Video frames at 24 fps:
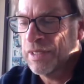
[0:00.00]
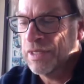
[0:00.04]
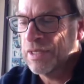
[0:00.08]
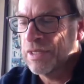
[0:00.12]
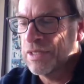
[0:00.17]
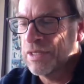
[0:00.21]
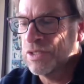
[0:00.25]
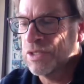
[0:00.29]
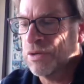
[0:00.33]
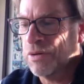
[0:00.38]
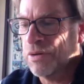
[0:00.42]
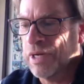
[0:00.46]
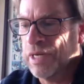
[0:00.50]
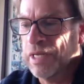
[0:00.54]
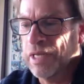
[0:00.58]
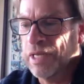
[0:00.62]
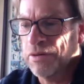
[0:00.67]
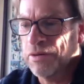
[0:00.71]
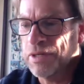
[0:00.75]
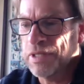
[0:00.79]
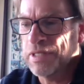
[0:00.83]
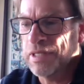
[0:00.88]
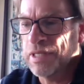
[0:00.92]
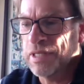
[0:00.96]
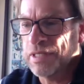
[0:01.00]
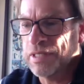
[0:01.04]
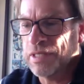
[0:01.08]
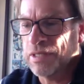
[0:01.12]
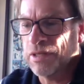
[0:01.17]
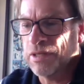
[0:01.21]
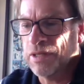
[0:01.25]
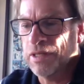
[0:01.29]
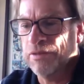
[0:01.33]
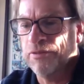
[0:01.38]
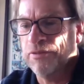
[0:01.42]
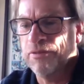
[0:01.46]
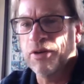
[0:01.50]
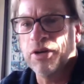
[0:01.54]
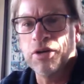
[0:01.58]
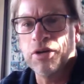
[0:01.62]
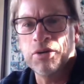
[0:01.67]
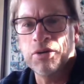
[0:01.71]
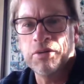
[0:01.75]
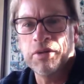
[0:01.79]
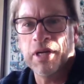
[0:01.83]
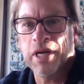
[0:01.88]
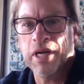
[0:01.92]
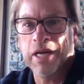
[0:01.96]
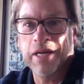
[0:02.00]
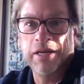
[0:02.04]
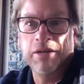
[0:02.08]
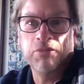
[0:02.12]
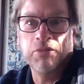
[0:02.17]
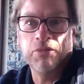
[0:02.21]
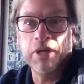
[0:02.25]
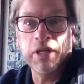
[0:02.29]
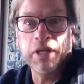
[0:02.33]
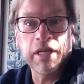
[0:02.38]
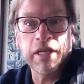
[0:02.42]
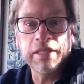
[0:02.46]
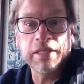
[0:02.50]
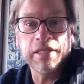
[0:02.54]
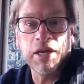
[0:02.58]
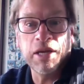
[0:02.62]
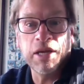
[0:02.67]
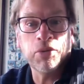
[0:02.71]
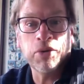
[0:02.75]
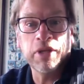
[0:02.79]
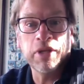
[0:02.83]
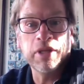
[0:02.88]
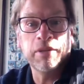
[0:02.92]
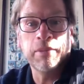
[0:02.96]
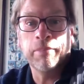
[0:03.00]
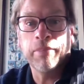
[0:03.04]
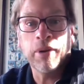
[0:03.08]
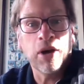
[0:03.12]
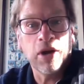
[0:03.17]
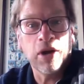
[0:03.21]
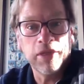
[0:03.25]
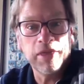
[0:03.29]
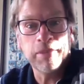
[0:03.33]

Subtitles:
so I get her assistant on the phone. I didn't realize they were on the